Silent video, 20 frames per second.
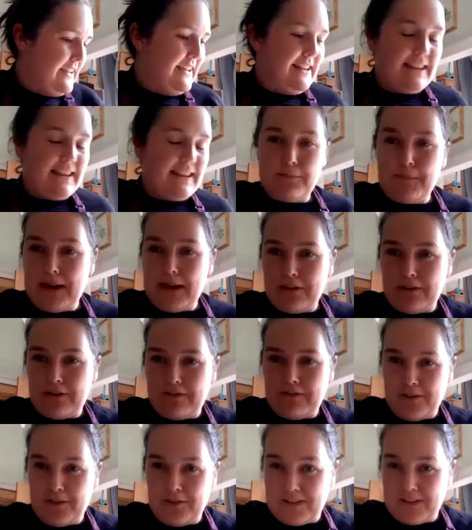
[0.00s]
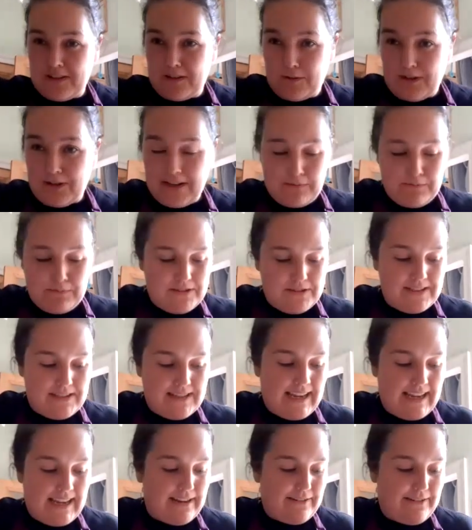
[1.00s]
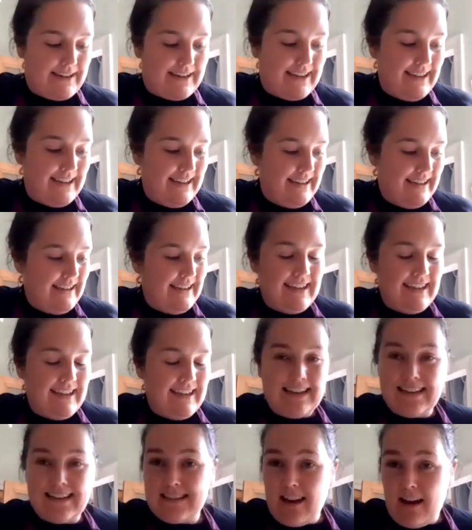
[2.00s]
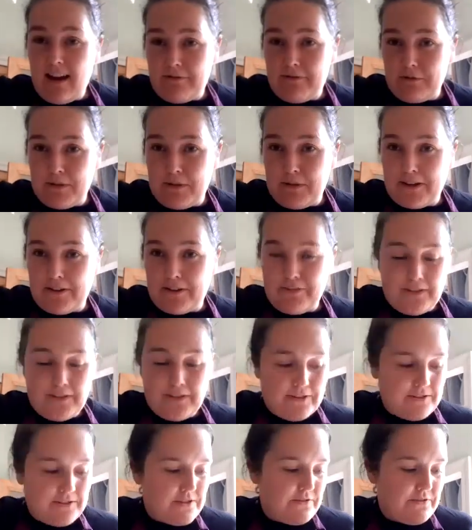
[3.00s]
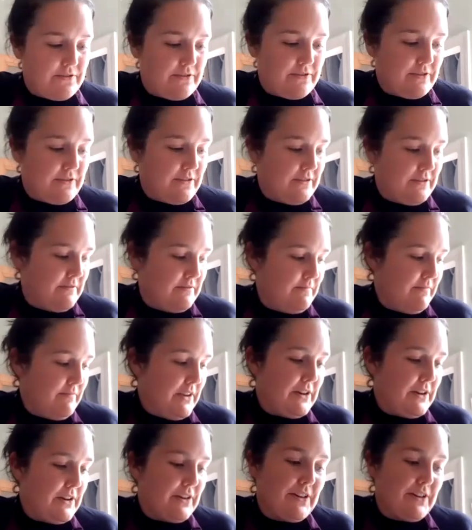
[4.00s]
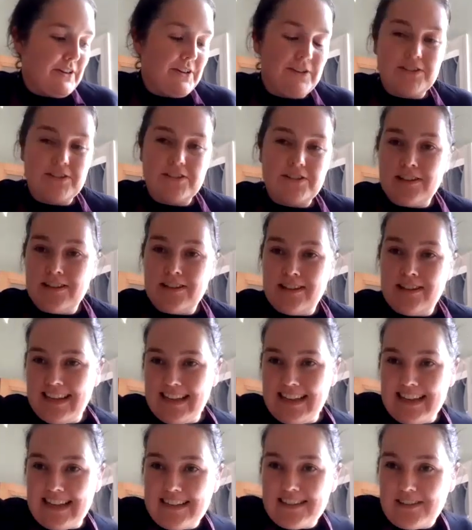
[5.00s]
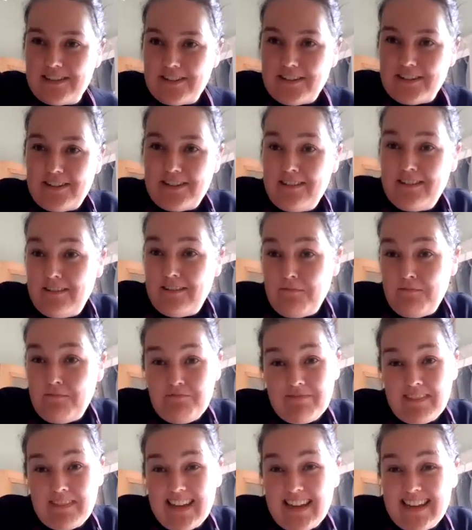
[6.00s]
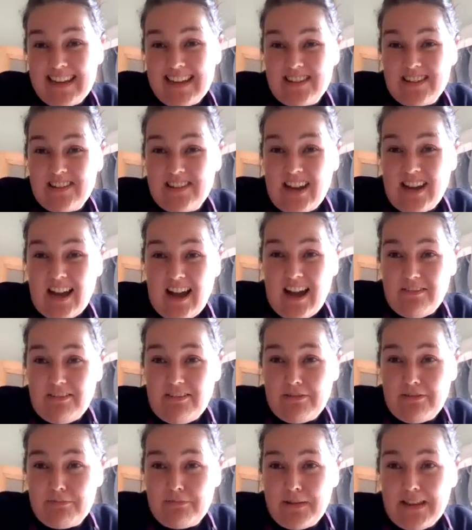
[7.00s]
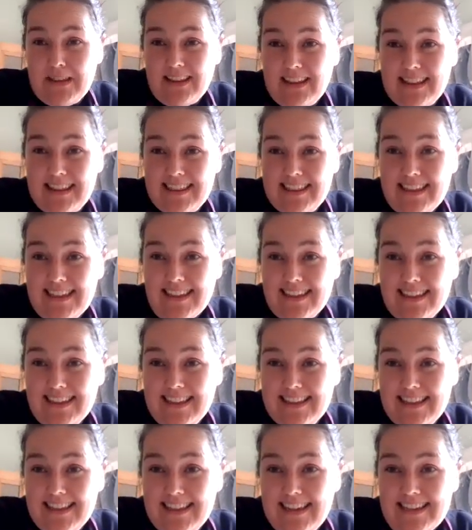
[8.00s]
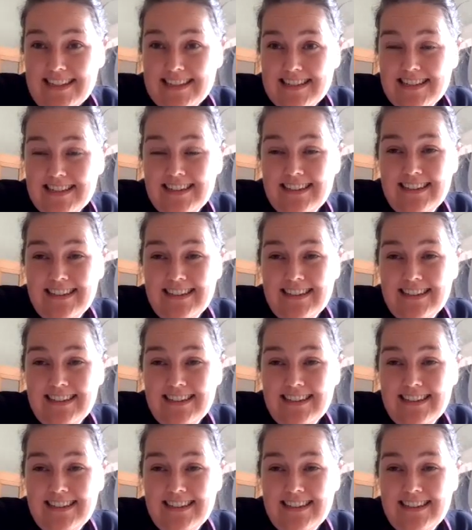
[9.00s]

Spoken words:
The amount of oats in the one I'm using anyway is half a mug of oats for a good liter and a half of milk, I think, at the end.